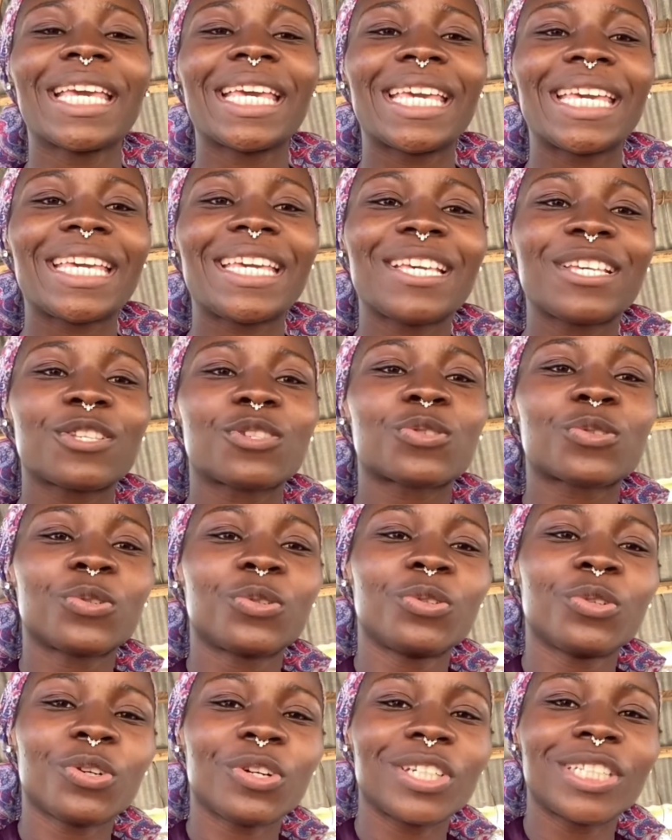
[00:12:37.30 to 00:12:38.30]
he is
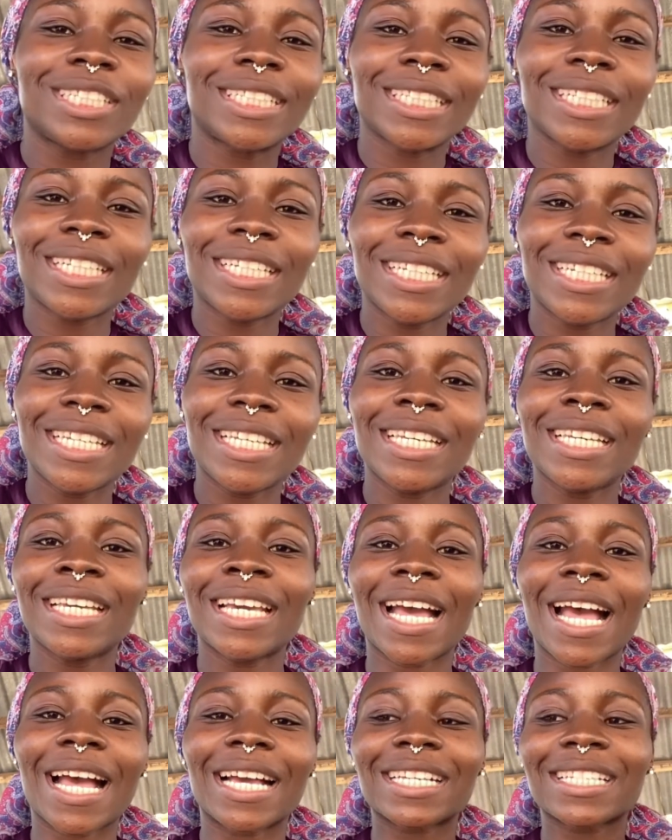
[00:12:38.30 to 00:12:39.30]

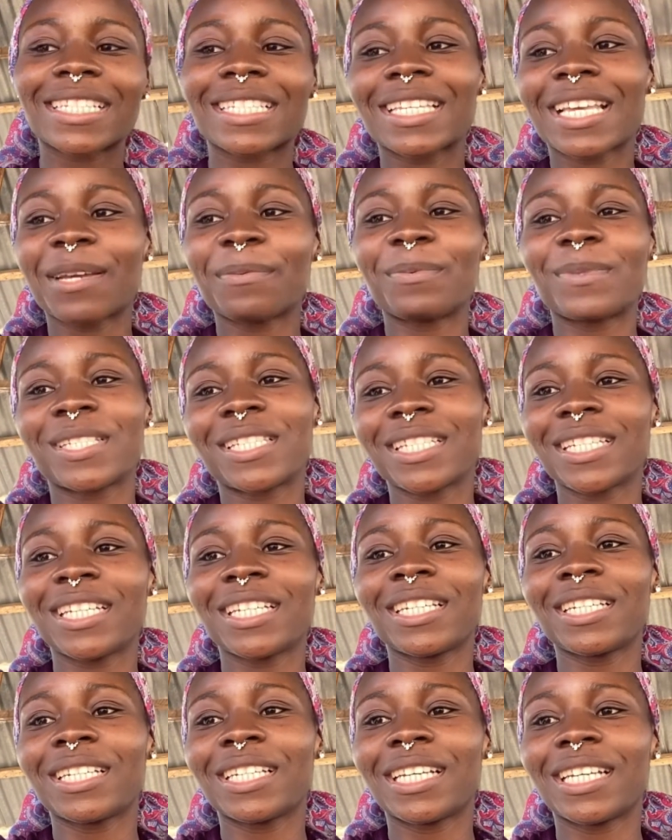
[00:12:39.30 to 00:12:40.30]
grudgingly
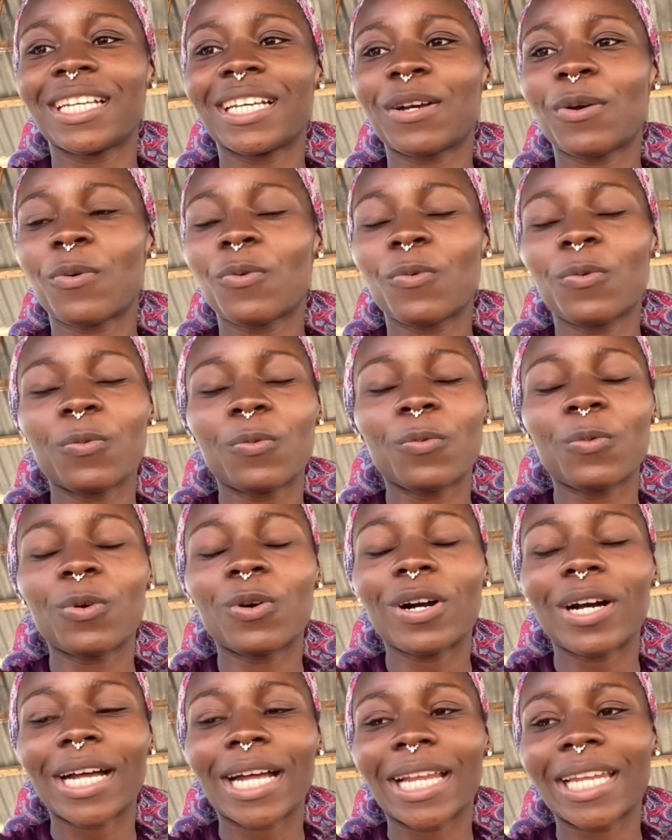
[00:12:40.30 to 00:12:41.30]
accepting
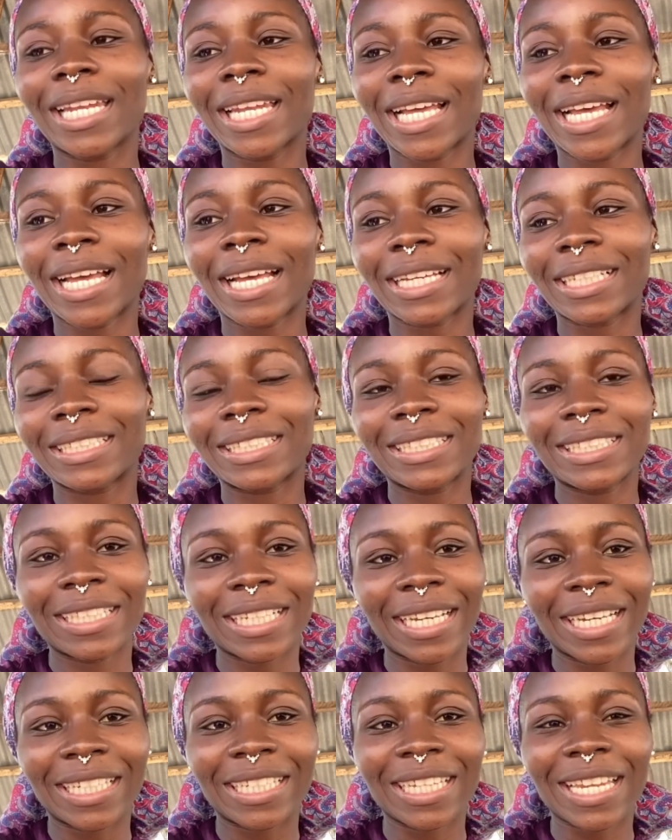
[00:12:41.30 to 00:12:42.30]
what Allah has
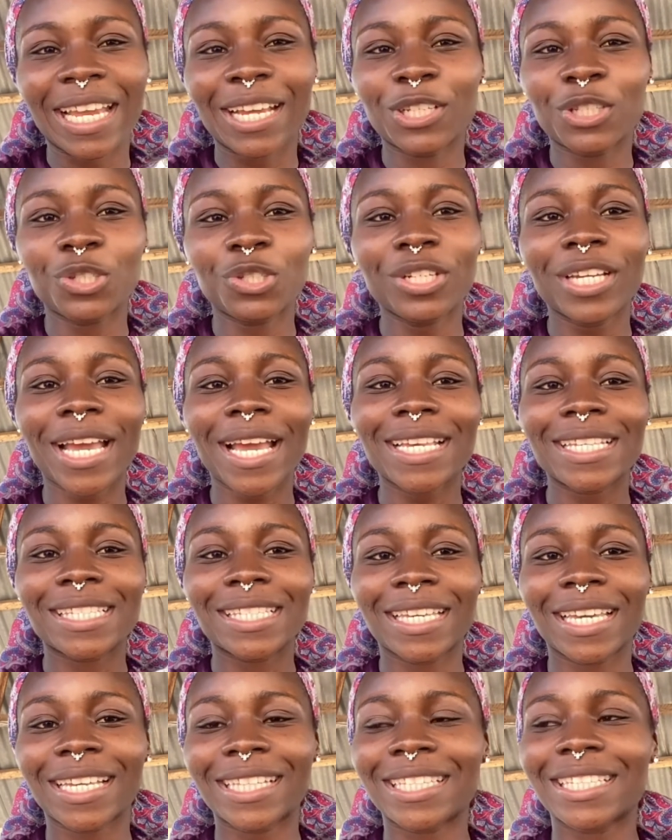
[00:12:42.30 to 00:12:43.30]
said. Like, do you guys
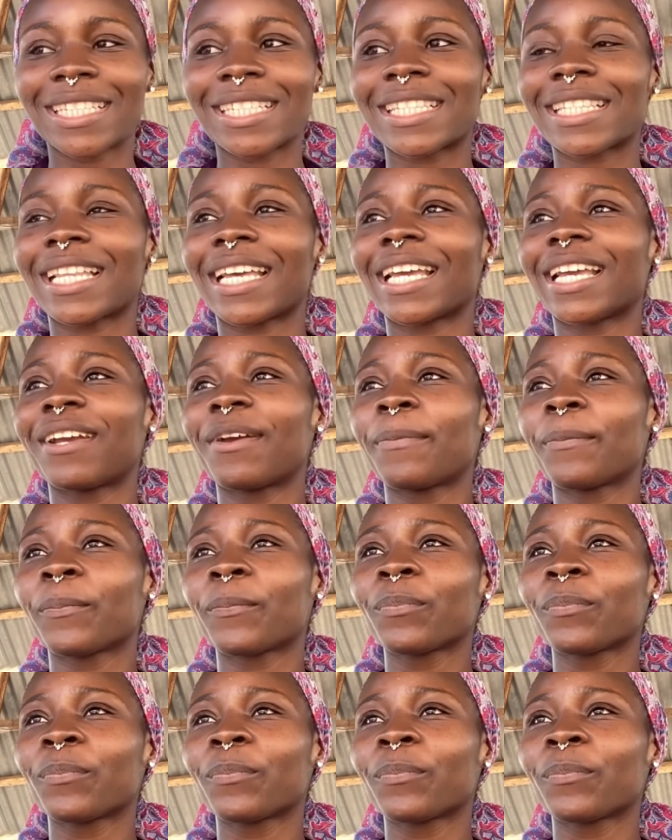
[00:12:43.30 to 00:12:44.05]
get it? Like,